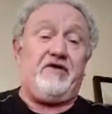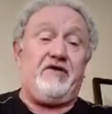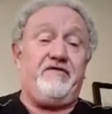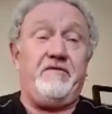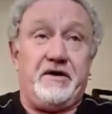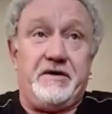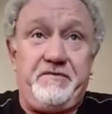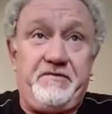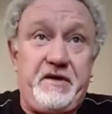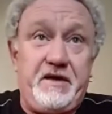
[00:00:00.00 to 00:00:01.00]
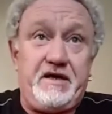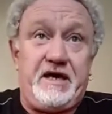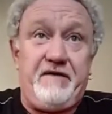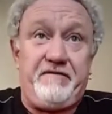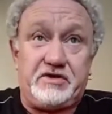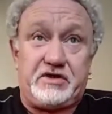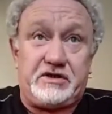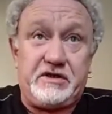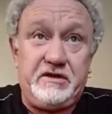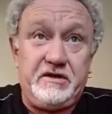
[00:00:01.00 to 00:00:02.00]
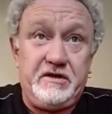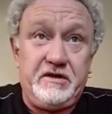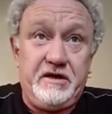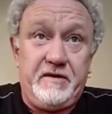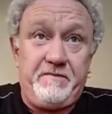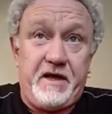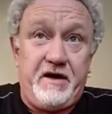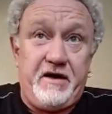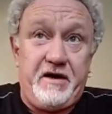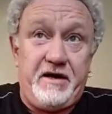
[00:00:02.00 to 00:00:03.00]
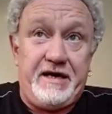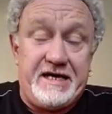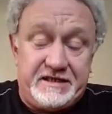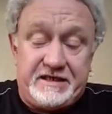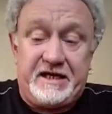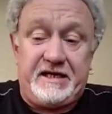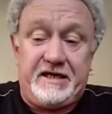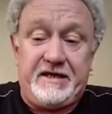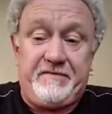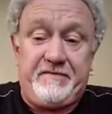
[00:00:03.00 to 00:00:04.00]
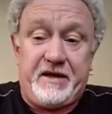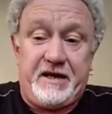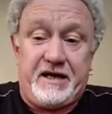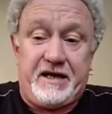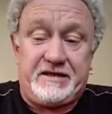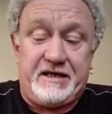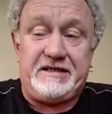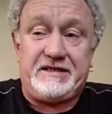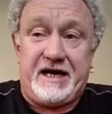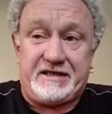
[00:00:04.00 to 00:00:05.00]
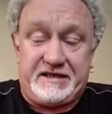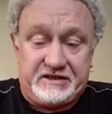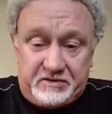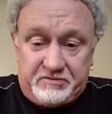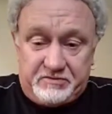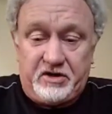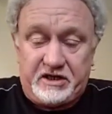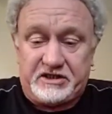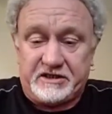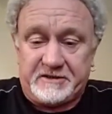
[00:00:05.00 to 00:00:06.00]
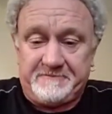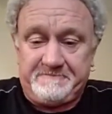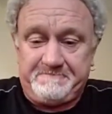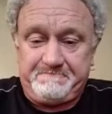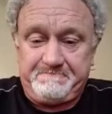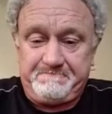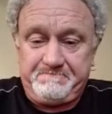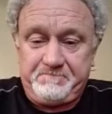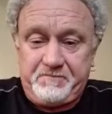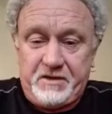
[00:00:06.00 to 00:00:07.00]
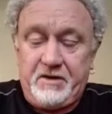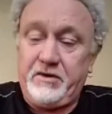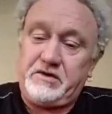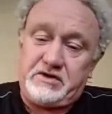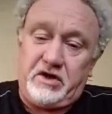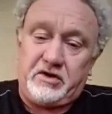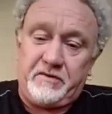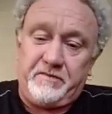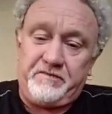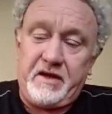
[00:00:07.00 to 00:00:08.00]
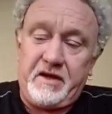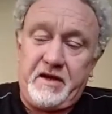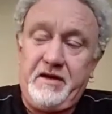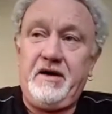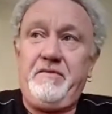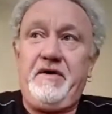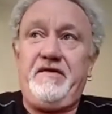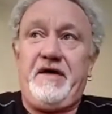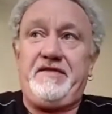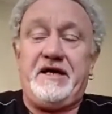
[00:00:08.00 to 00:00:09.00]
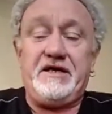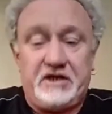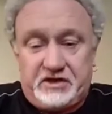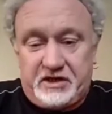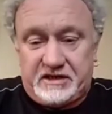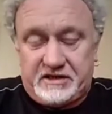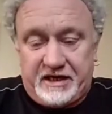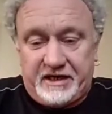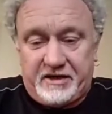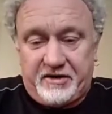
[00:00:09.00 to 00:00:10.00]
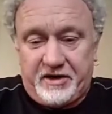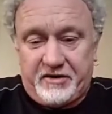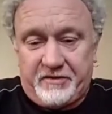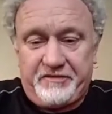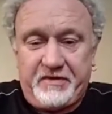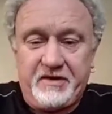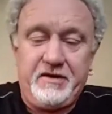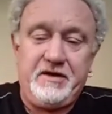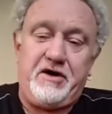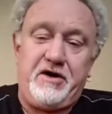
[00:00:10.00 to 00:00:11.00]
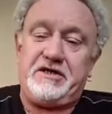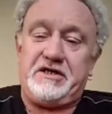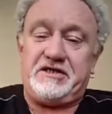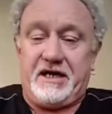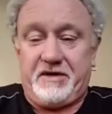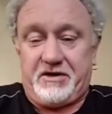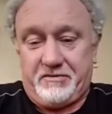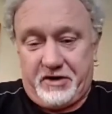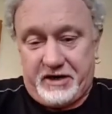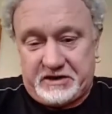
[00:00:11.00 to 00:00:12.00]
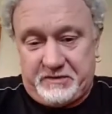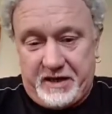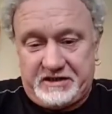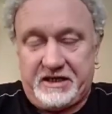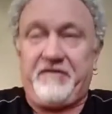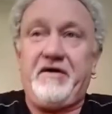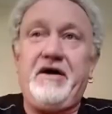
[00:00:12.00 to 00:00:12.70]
government gave us easy access to mortgages, which was good. But then the interest rates started going up. The mortgages started to become more expensive.